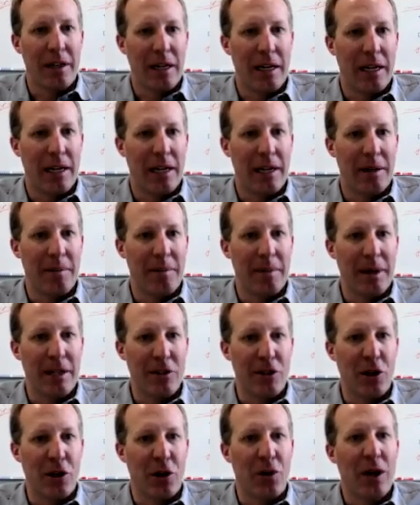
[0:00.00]
And
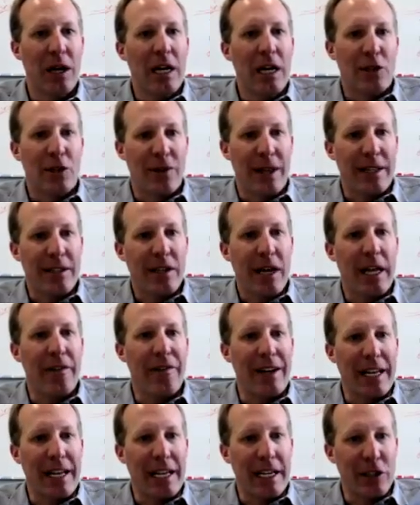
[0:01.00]
so that's kind
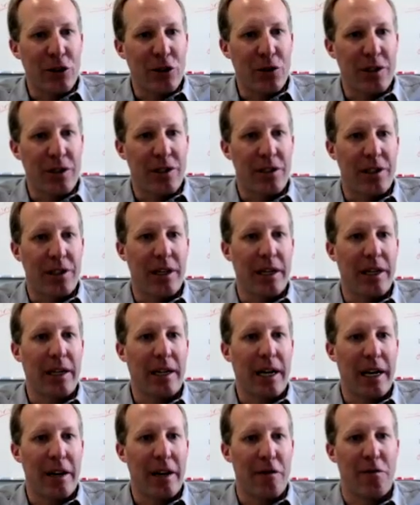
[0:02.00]
of an interesting,
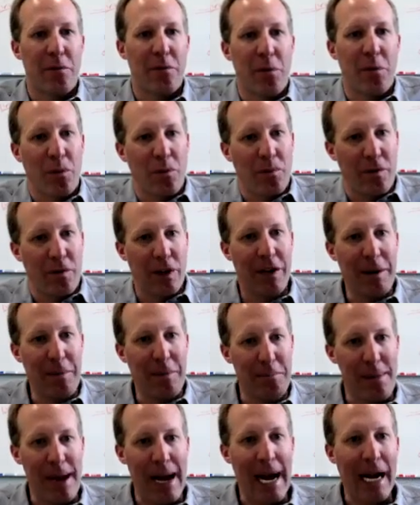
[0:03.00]
kind of very
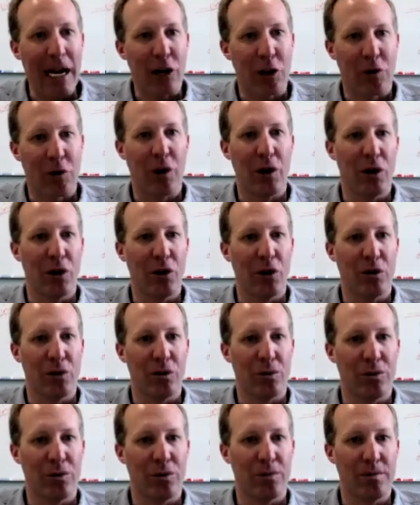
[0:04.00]

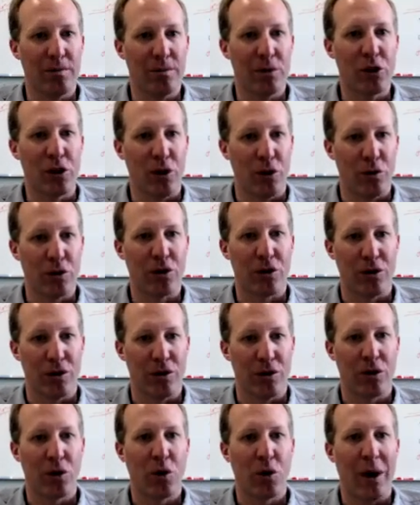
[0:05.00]
macro
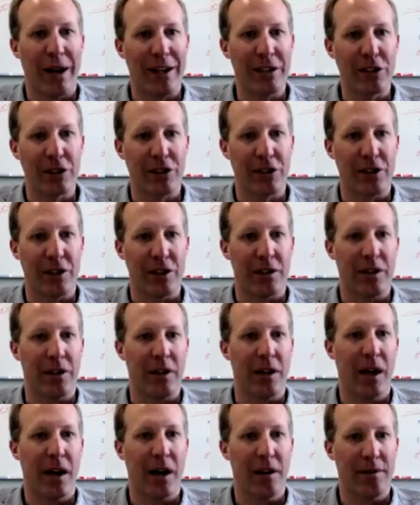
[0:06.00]
social question
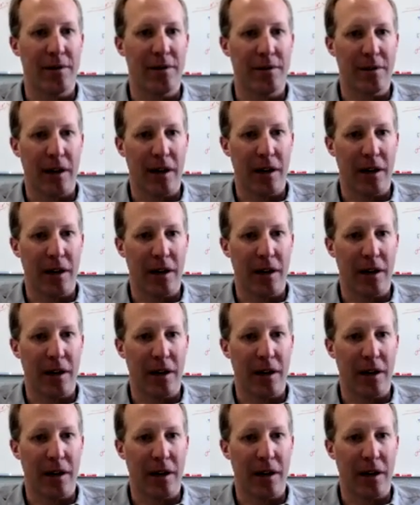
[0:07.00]
of